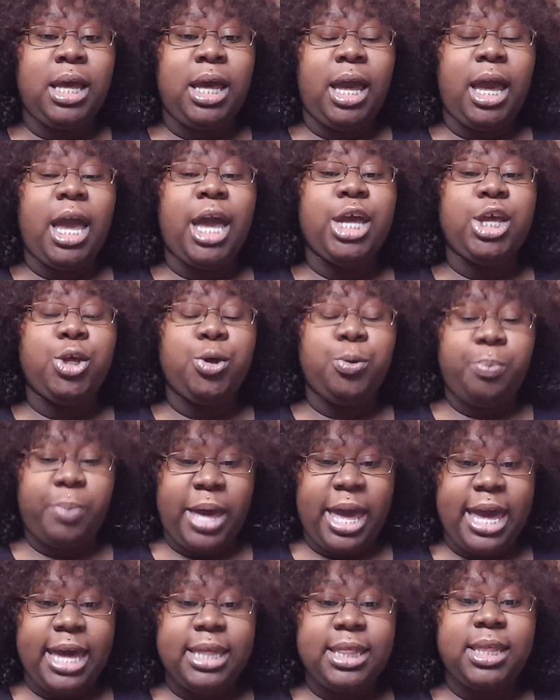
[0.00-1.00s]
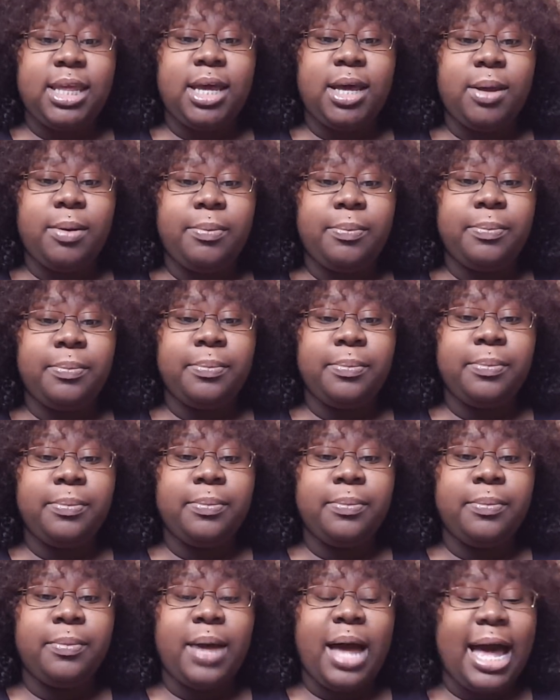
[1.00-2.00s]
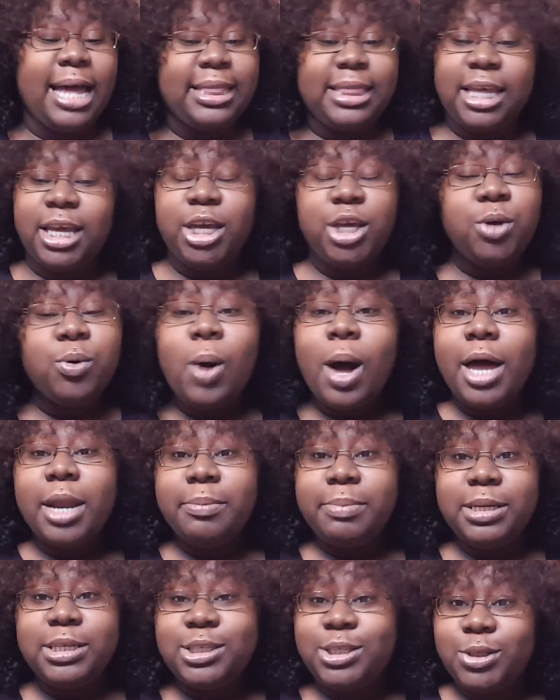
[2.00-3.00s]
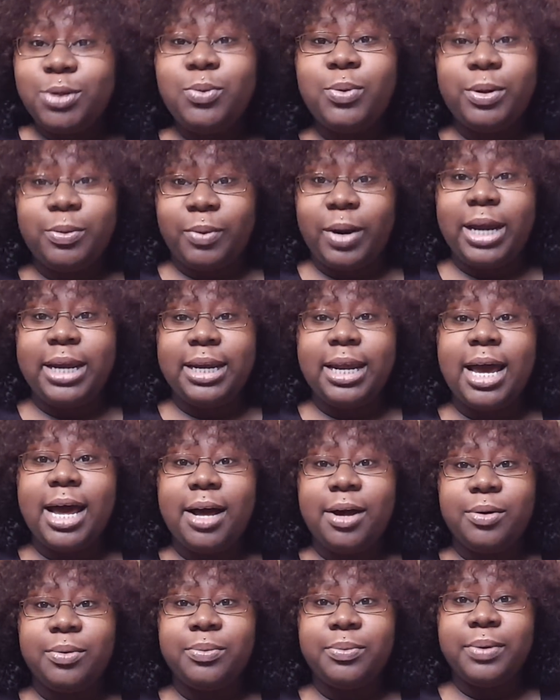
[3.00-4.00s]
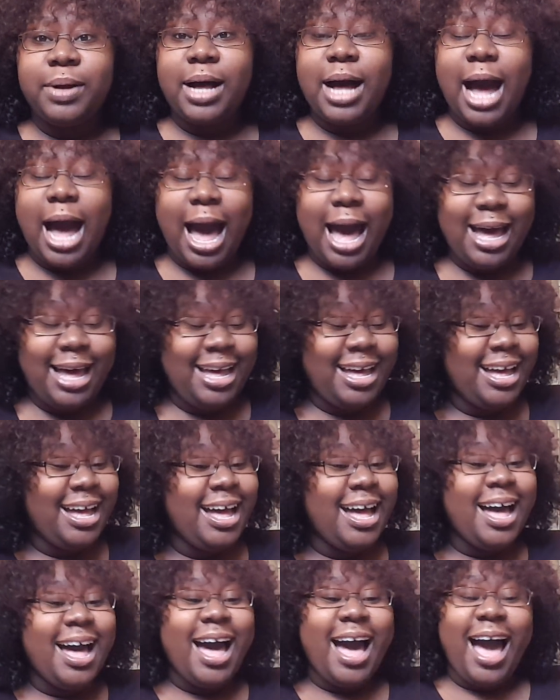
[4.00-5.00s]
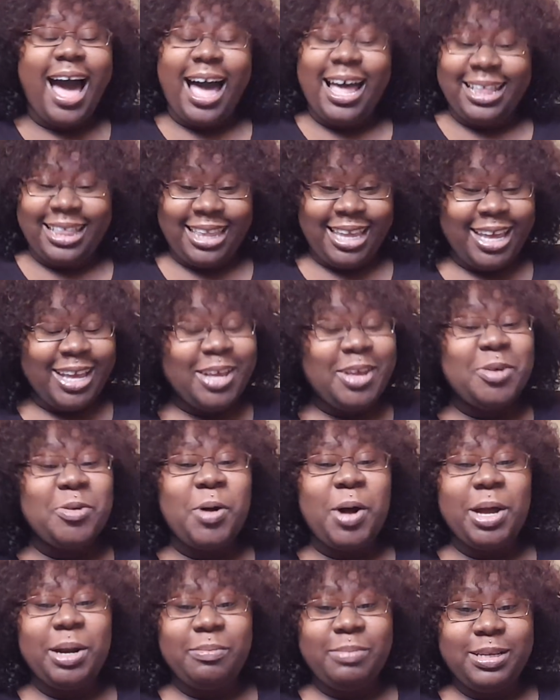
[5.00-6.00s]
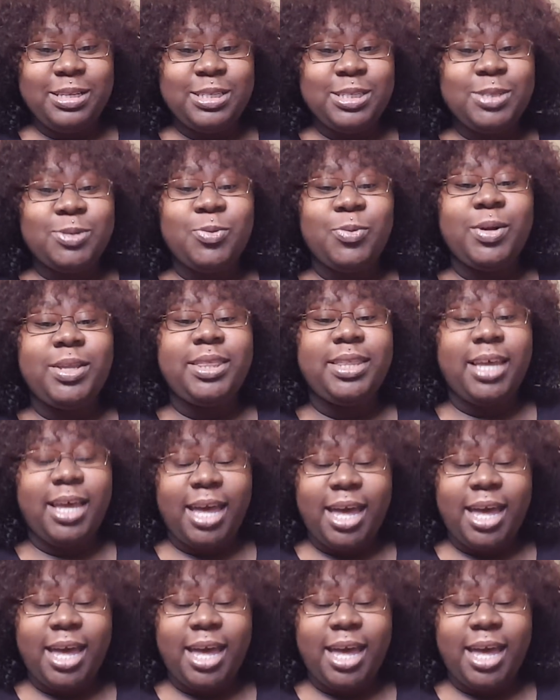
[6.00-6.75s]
and you paid them, I think you ought to be suing right now. I think you ought to be suing the